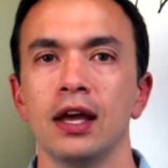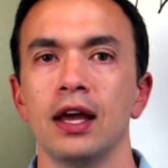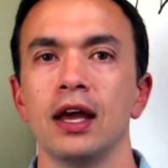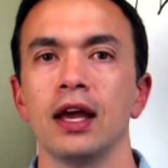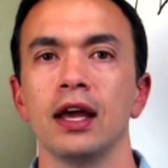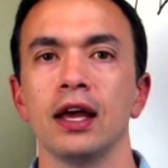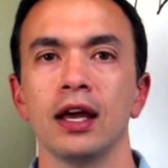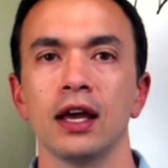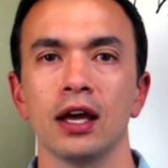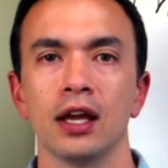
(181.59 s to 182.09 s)

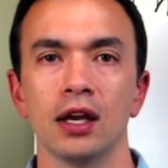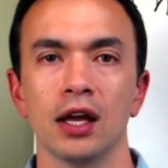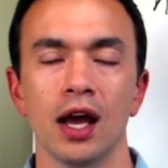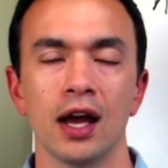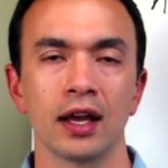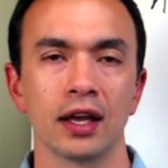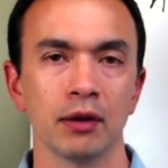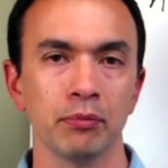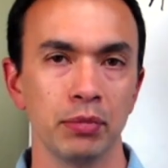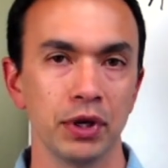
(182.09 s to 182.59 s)
and
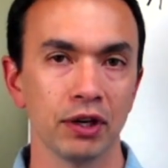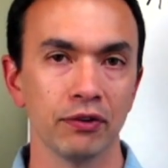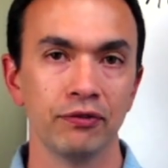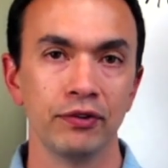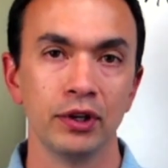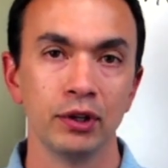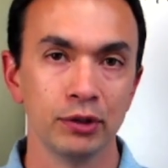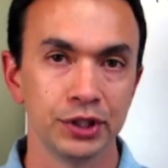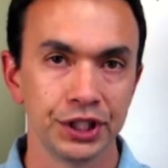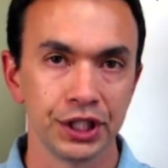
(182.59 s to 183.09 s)
I can be a
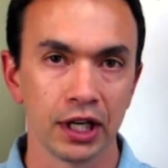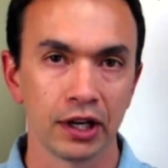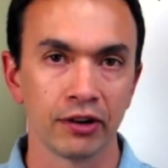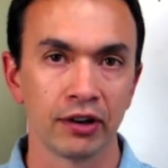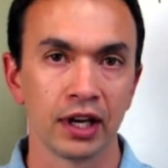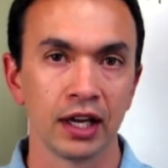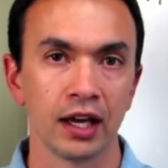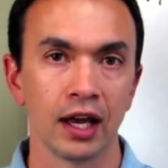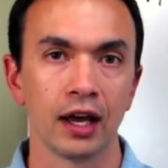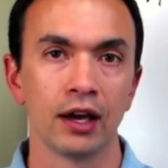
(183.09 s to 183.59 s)

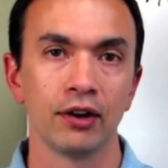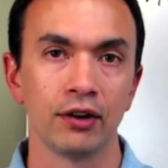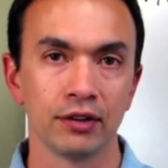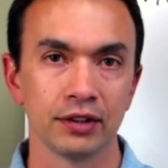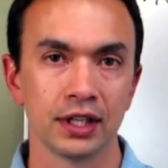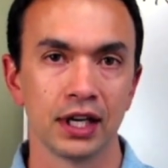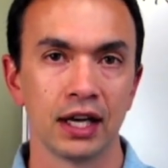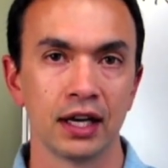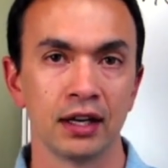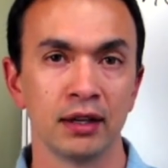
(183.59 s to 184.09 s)
fiduciary at all
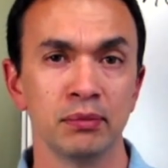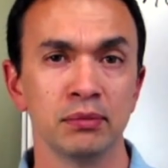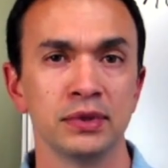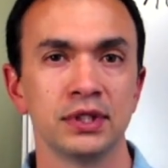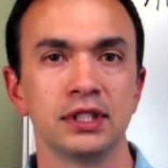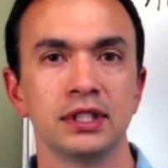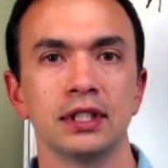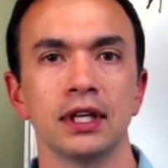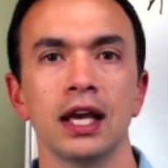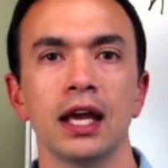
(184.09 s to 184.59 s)
times,